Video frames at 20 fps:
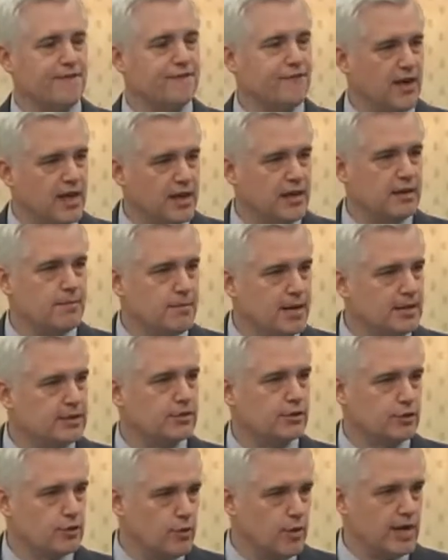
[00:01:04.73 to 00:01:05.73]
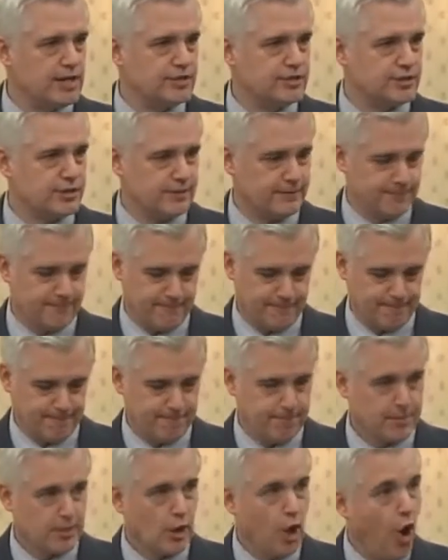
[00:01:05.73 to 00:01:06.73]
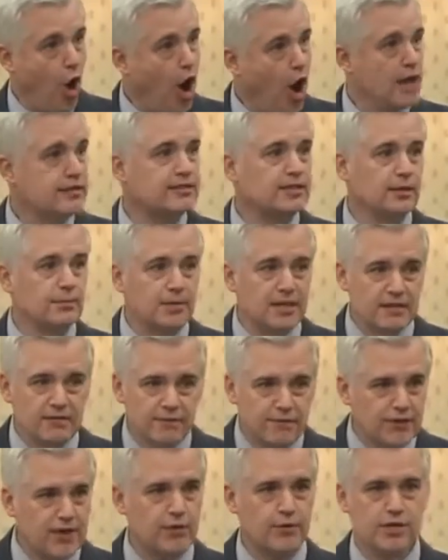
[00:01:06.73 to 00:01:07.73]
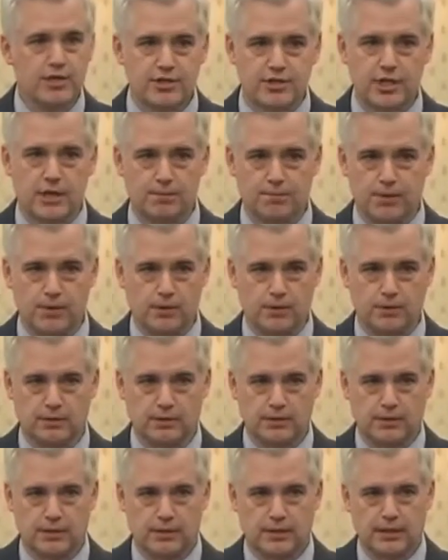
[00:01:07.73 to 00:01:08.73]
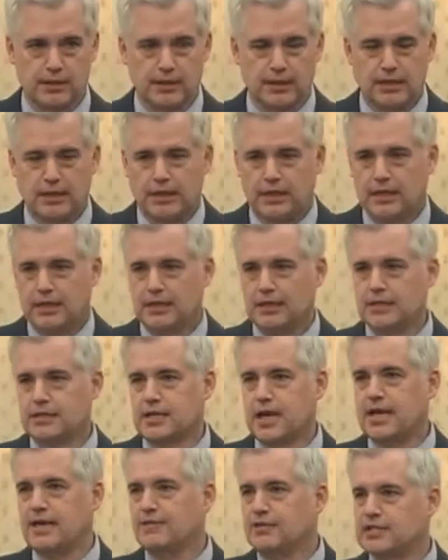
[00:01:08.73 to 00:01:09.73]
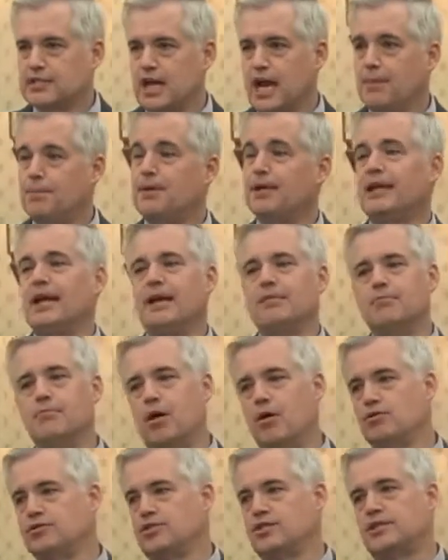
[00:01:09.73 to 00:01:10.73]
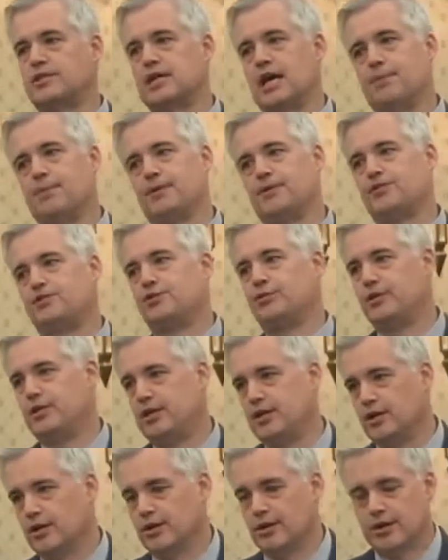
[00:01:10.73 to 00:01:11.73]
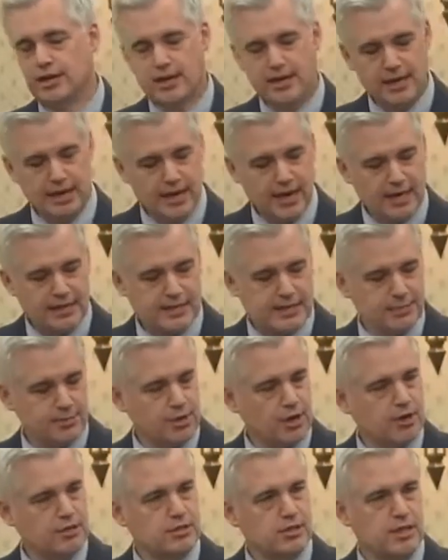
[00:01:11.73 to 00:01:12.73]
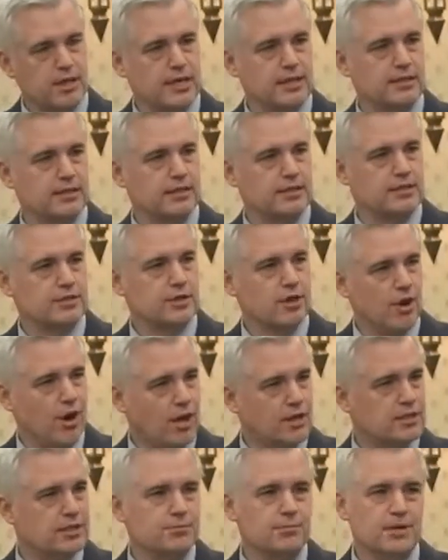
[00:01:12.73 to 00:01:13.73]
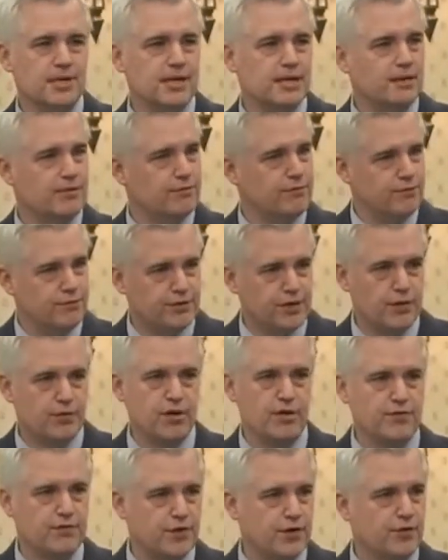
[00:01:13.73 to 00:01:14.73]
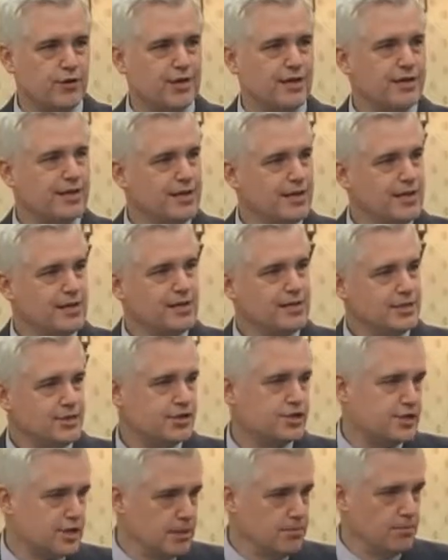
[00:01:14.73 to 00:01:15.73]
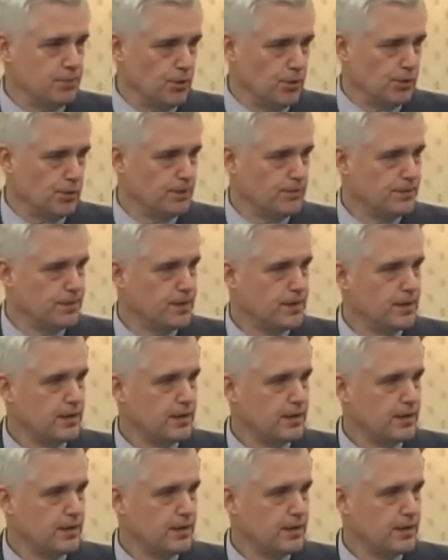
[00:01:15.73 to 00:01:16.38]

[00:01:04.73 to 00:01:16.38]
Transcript: fundamental question, ought to be very simple. This kind of a topic, and most of the topics you hear at seminars like this, ought to be very, very simple.